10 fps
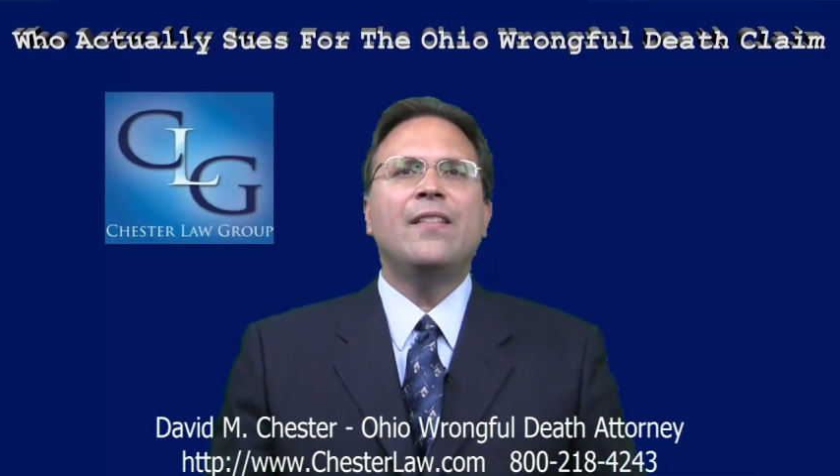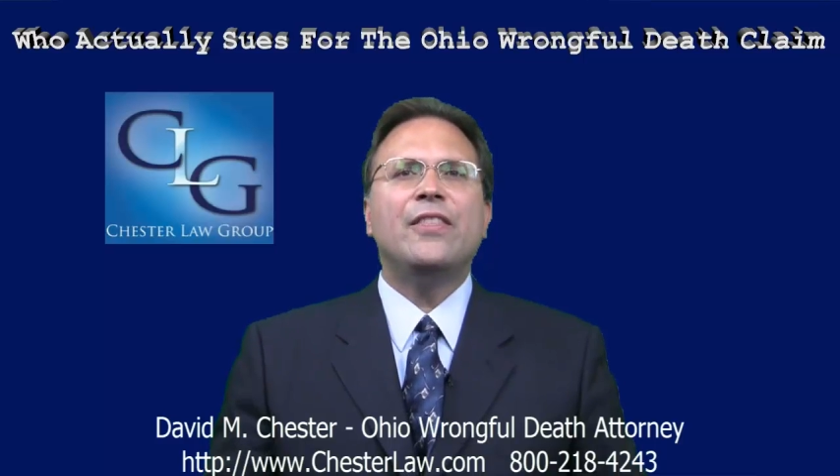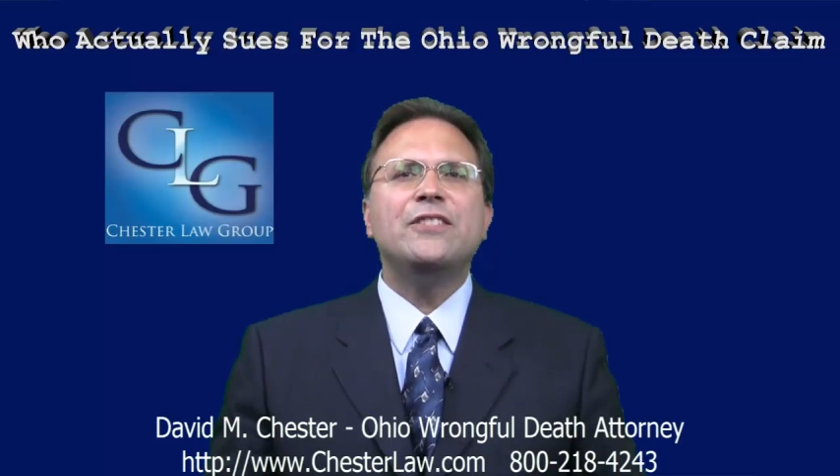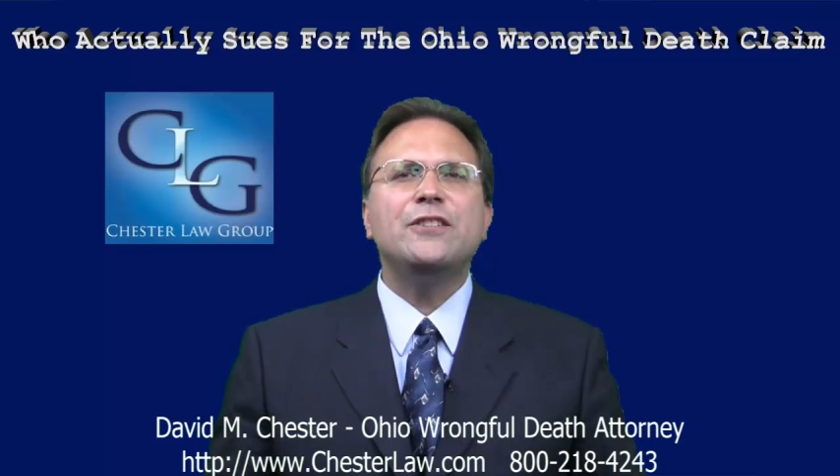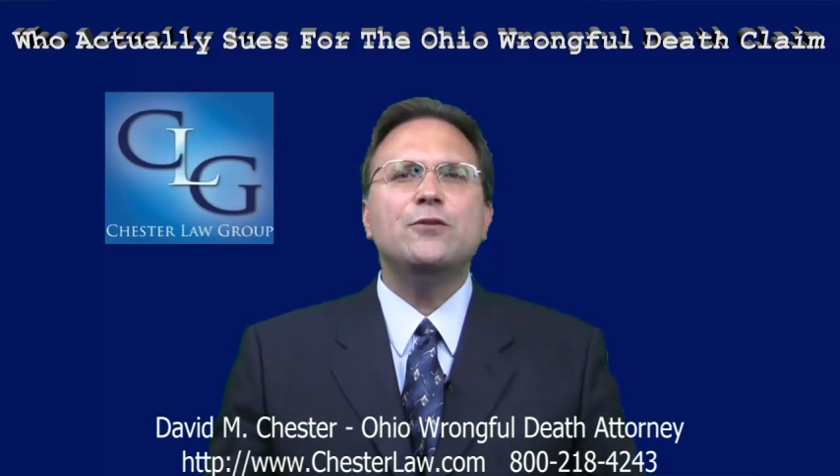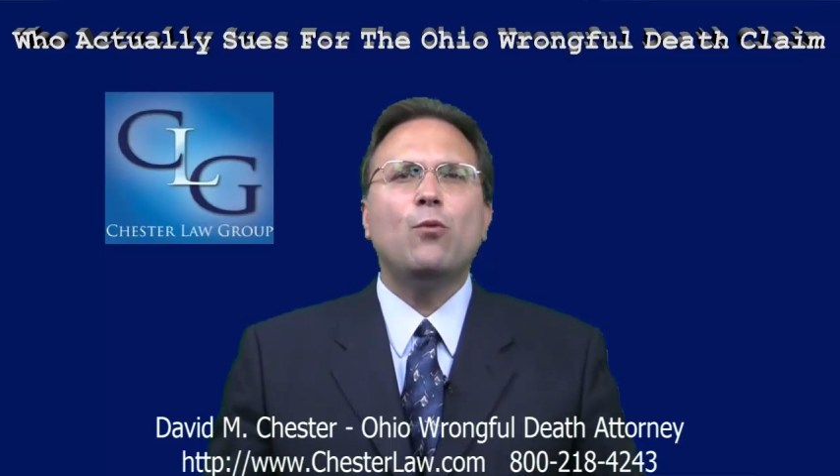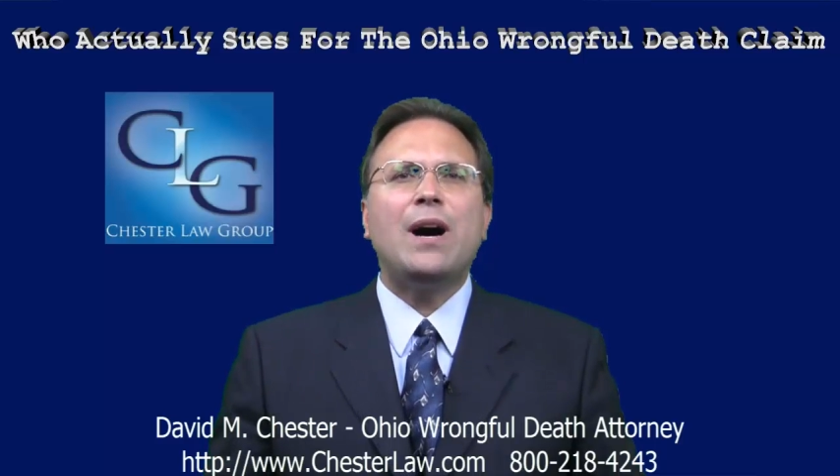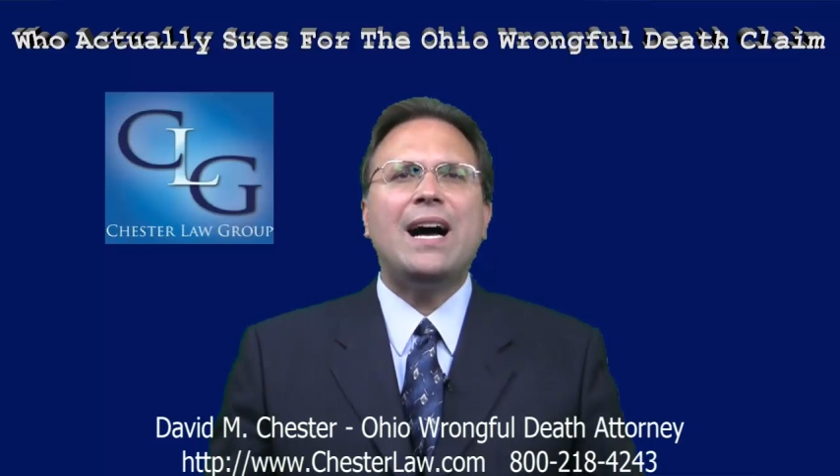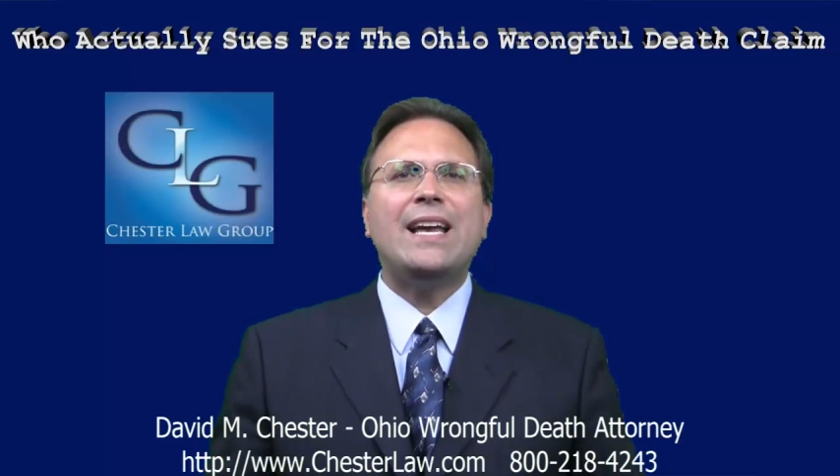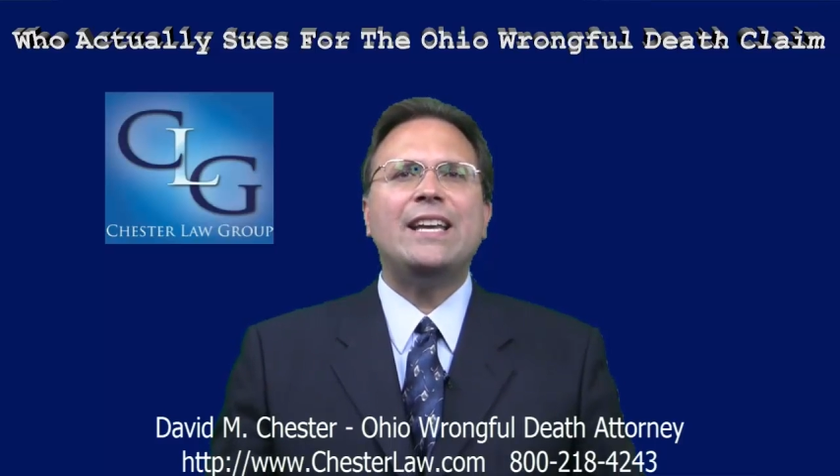This is
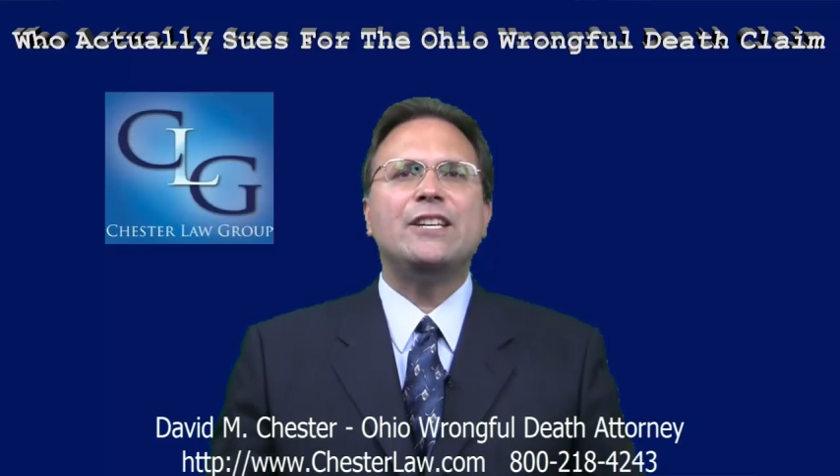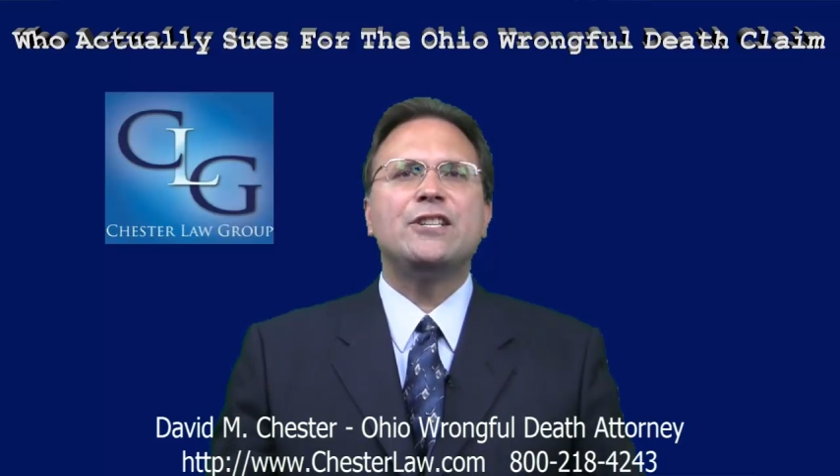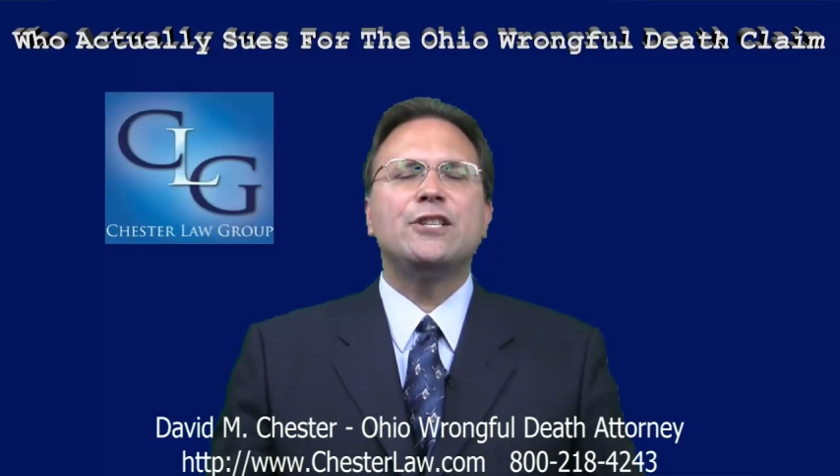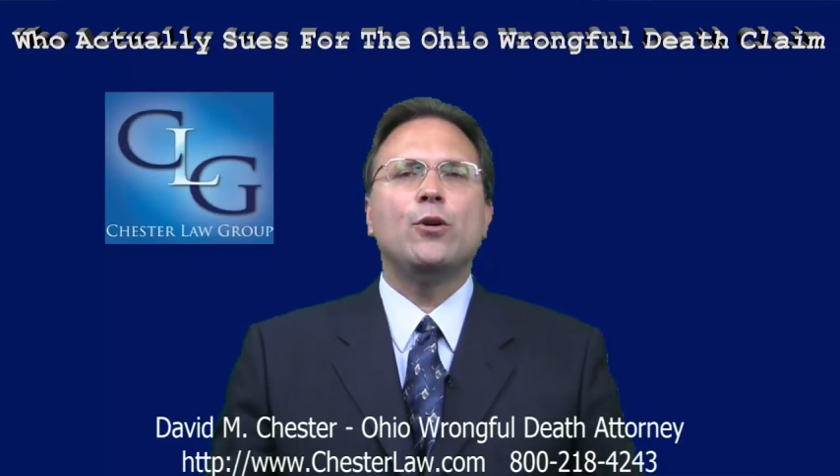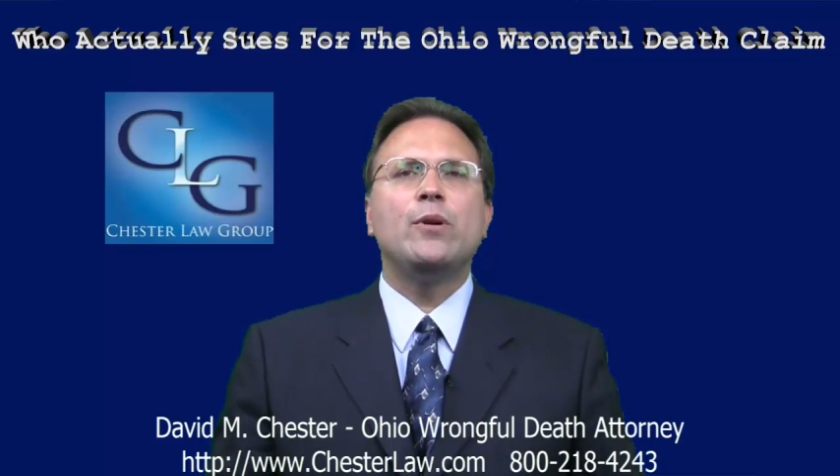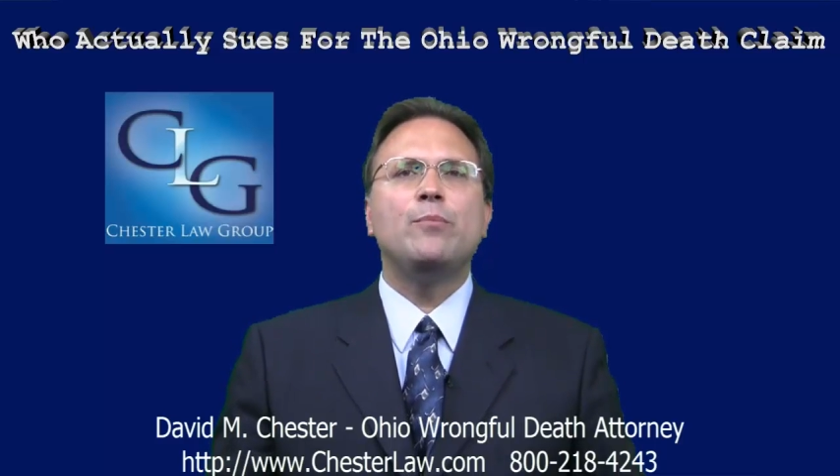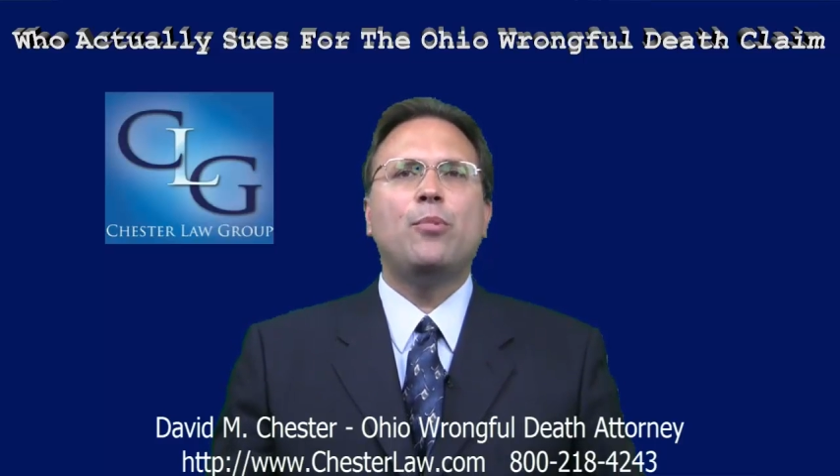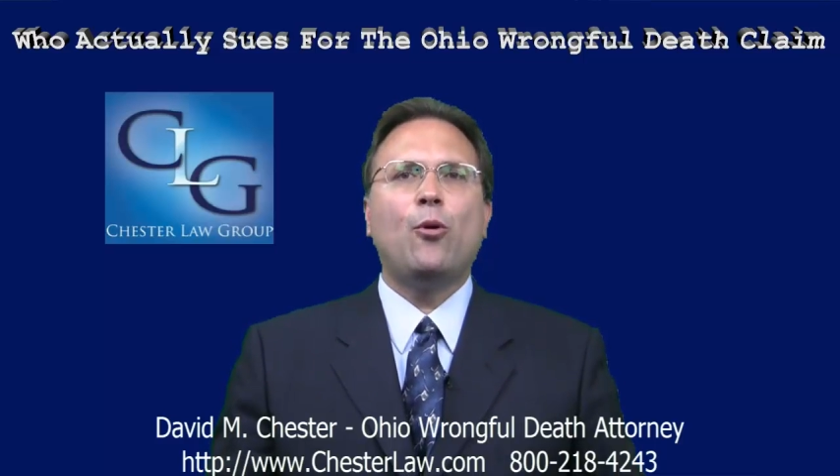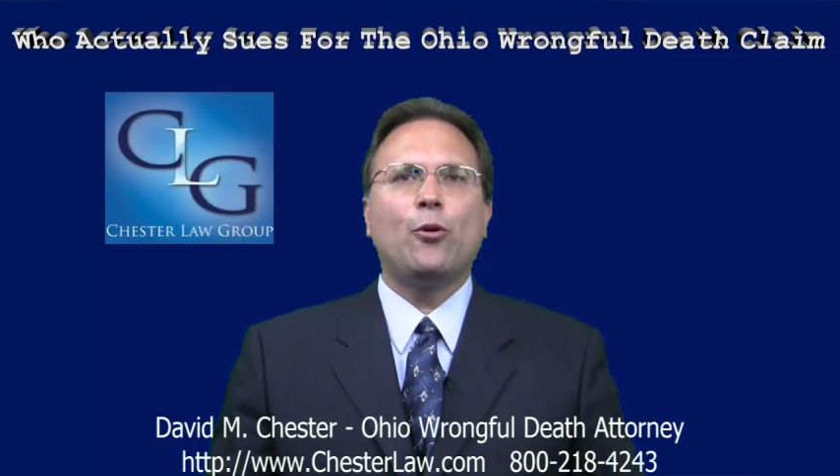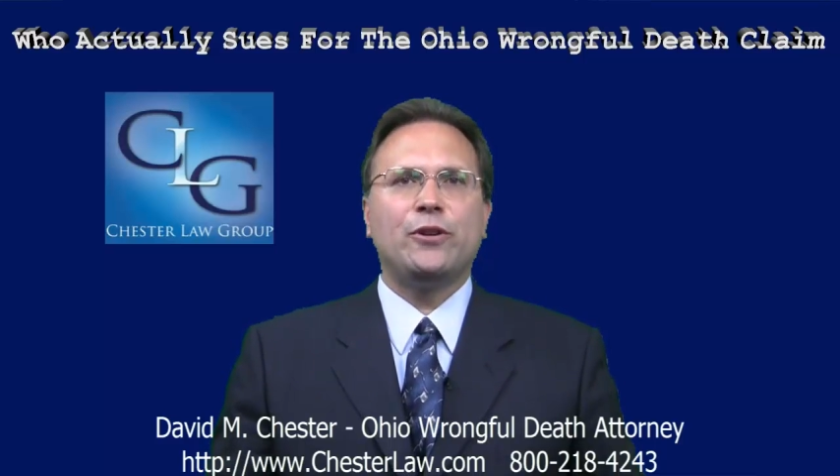why it is so
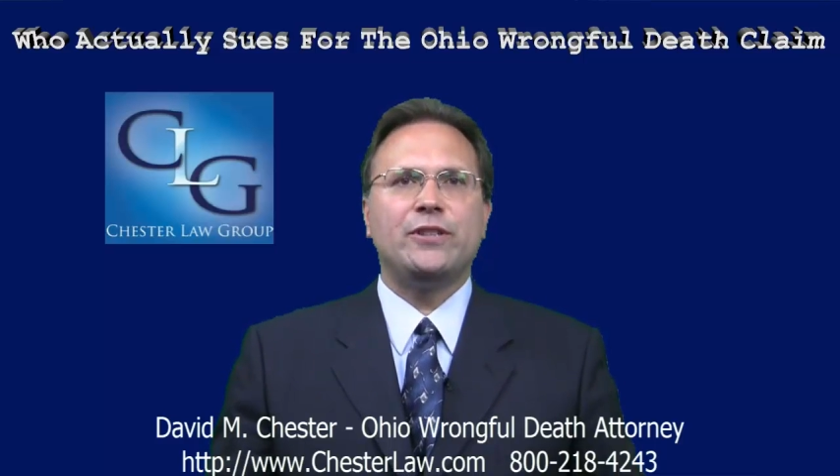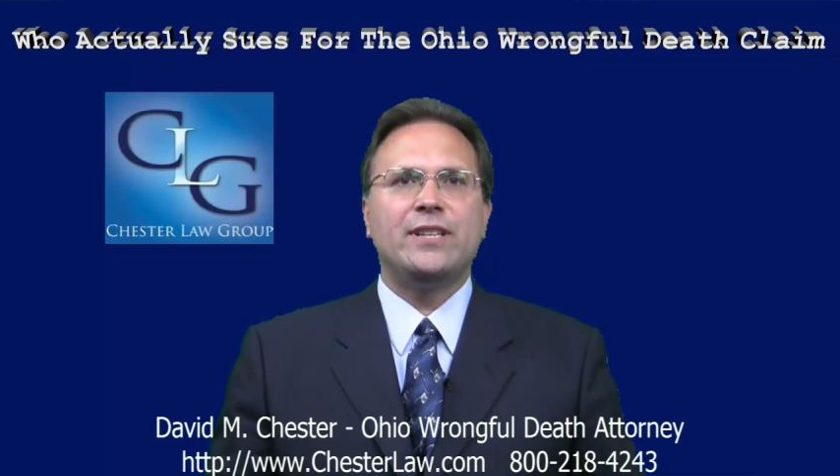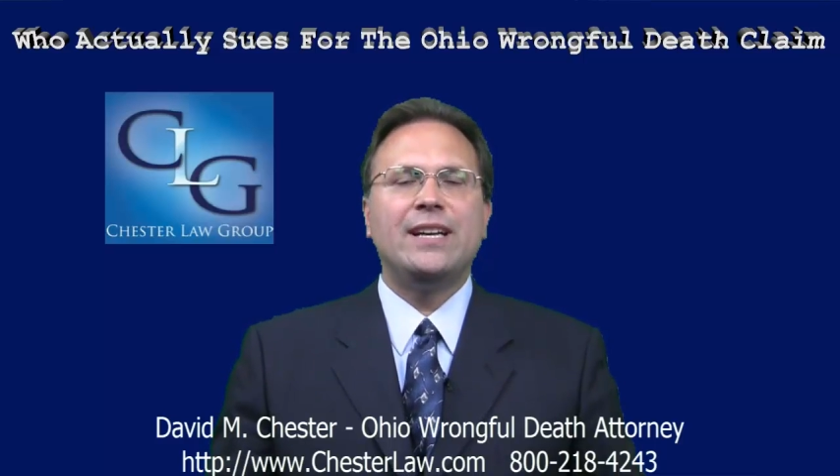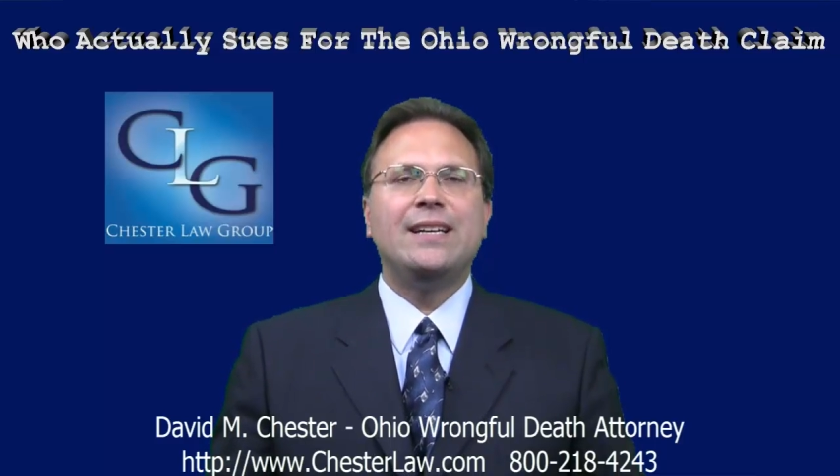important